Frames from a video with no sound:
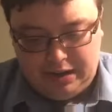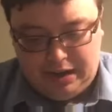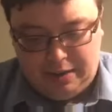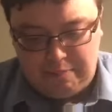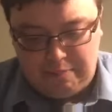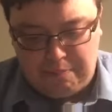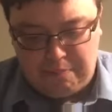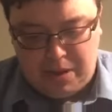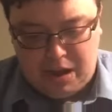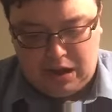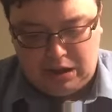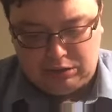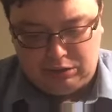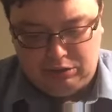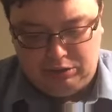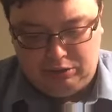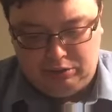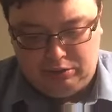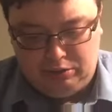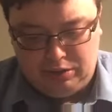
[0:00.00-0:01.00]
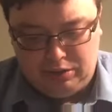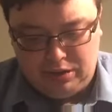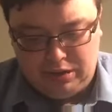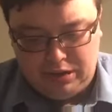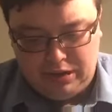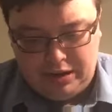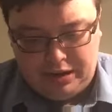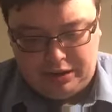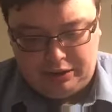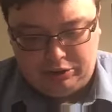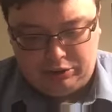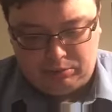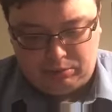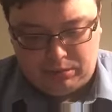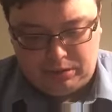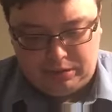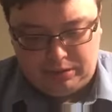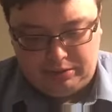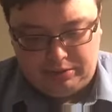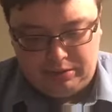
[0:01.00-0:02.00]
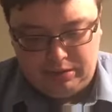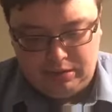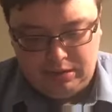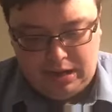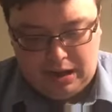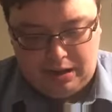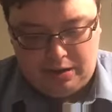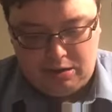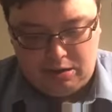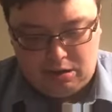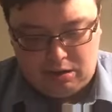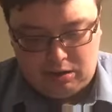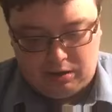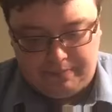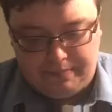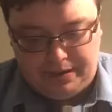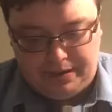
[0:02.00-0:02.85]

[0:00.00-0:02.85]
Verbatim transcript: Palu, Hezron, and Carmi